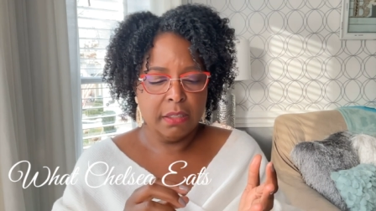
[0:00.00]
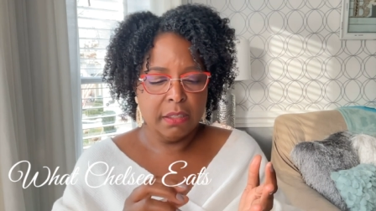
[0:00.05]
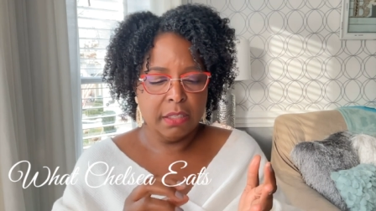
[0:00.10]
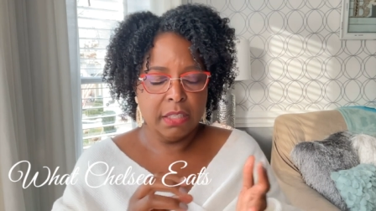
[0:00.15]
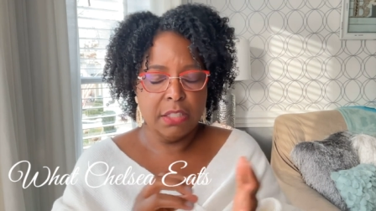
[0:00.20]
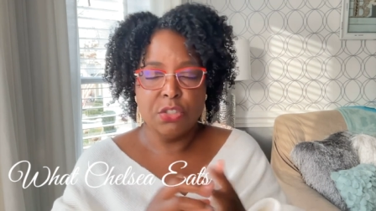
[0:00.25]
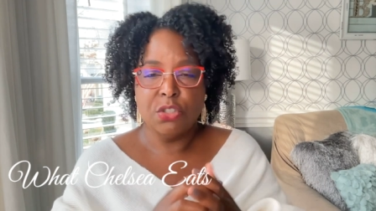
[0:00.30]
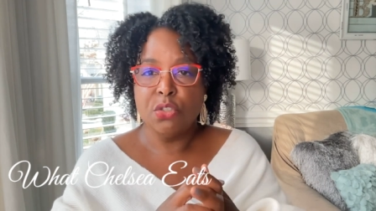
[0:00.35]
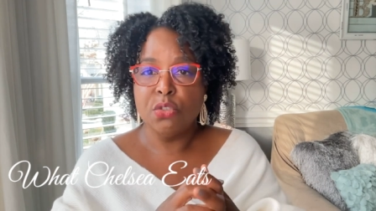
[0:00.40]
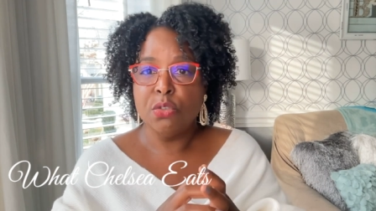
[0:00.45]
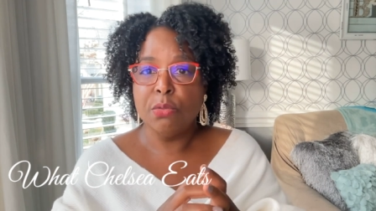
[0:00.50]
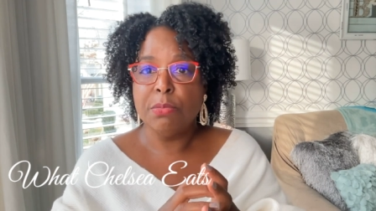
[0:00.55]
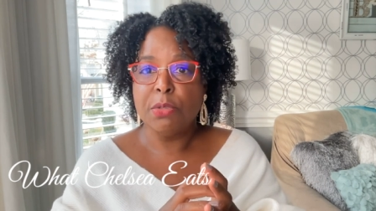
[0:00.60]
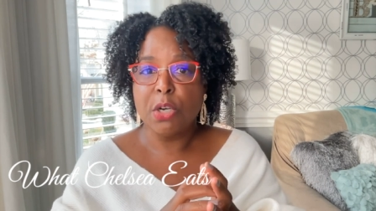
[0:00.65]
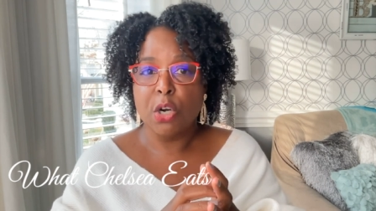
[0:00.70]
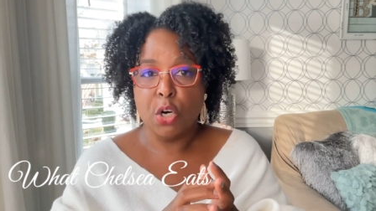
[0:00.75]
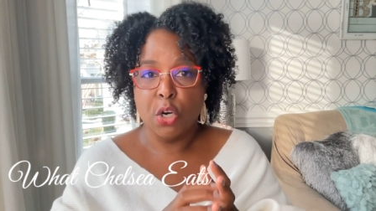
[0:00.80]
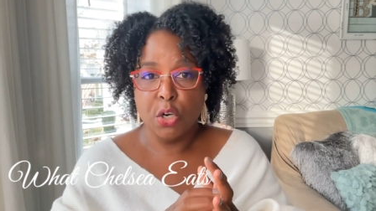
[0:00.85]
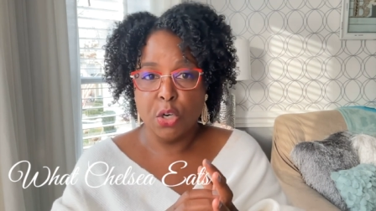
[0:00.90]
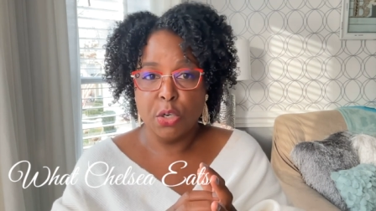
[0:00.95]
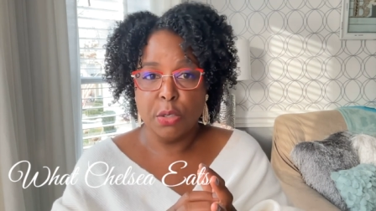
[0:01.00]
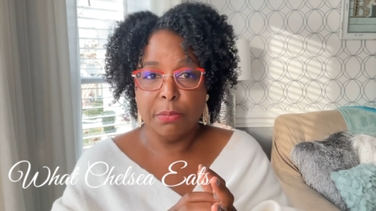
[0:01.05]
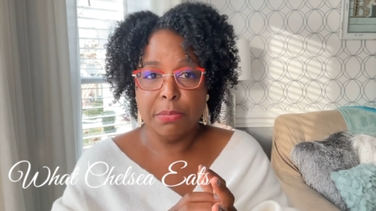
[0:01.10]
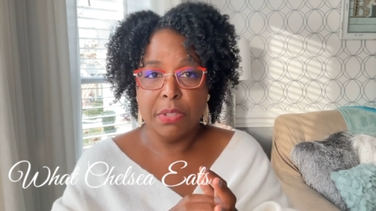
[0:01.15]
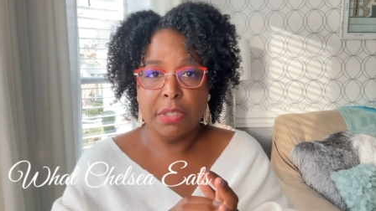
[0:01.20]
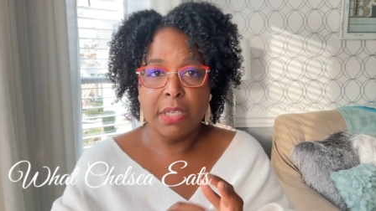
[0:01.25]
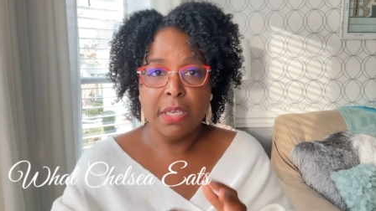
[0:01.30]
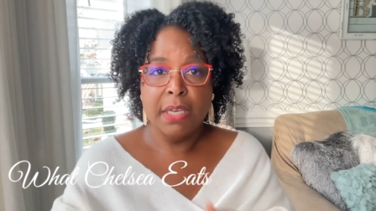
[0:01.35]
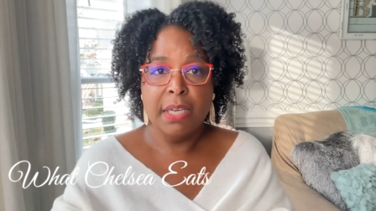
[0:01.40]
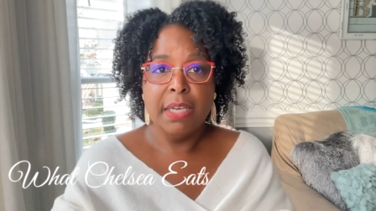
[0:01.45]
consumed
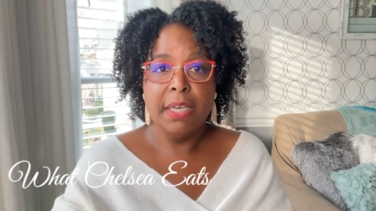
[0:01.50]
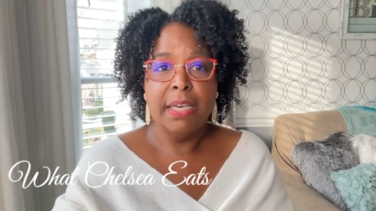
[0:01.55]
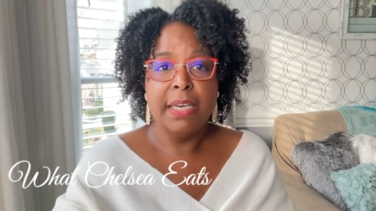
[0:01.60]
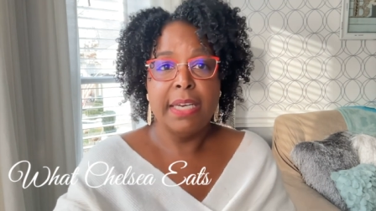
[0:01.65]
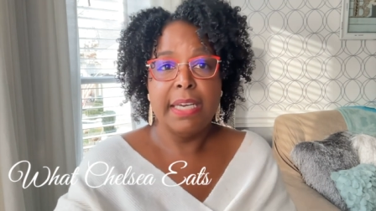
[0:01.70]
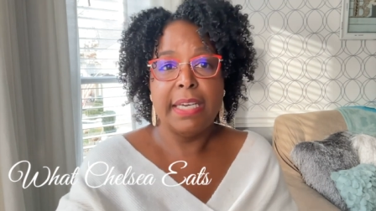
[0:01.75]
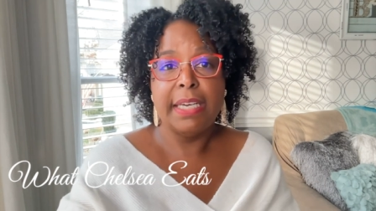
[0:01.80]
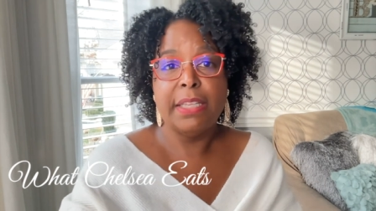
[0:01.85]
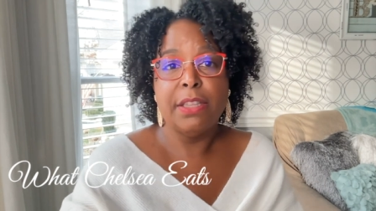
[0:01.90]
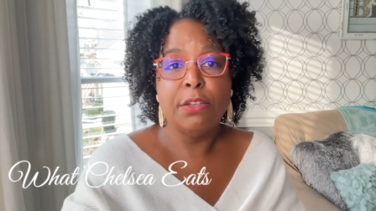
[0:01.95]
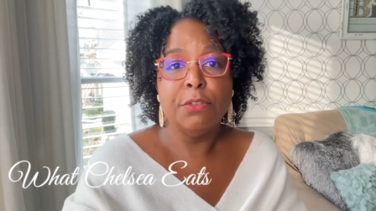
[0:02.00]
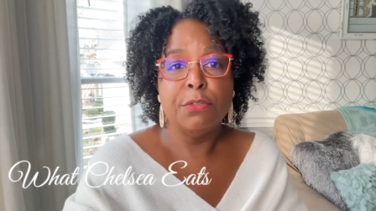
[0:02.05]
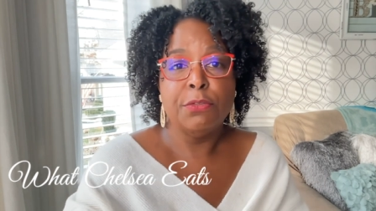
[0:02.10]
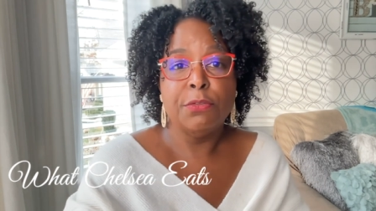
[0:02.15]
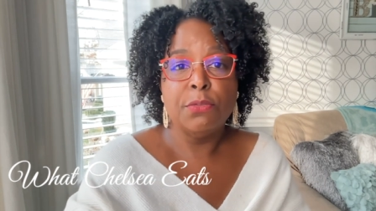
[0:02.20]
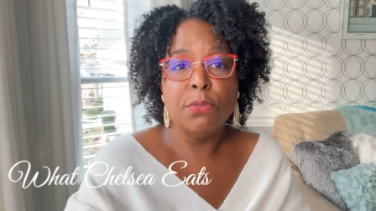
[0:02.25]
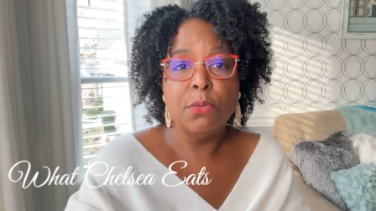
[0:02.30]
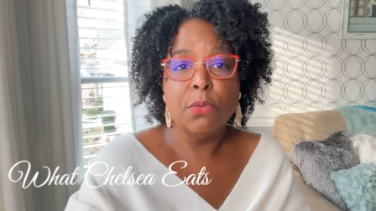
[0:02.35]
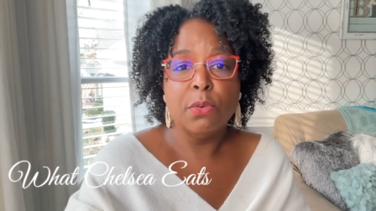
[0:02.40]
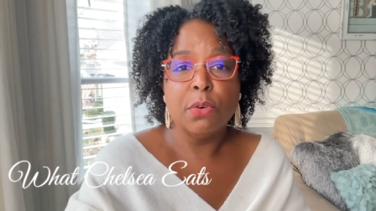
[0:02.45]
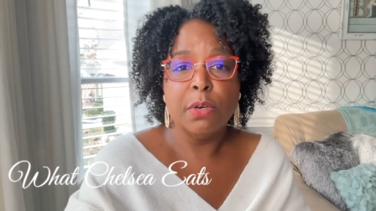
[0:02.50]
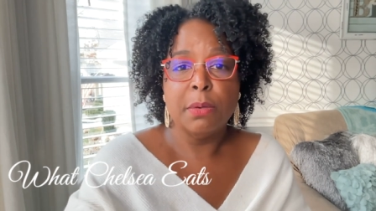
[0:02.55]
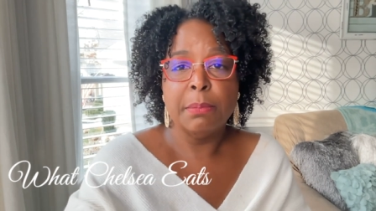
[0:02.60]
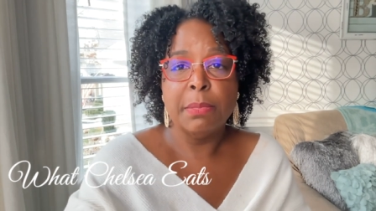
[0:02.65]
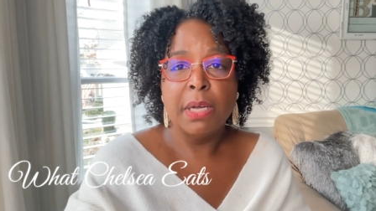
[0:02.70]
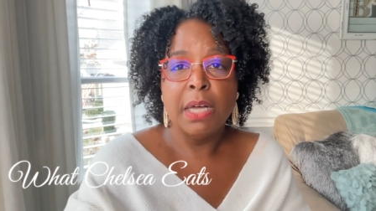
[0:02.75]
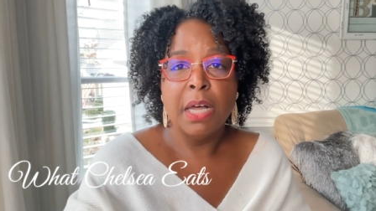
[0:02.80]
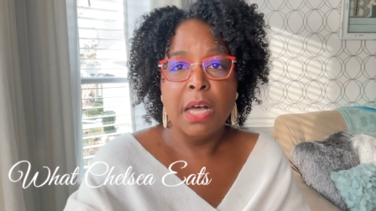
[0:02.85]
herbs in the form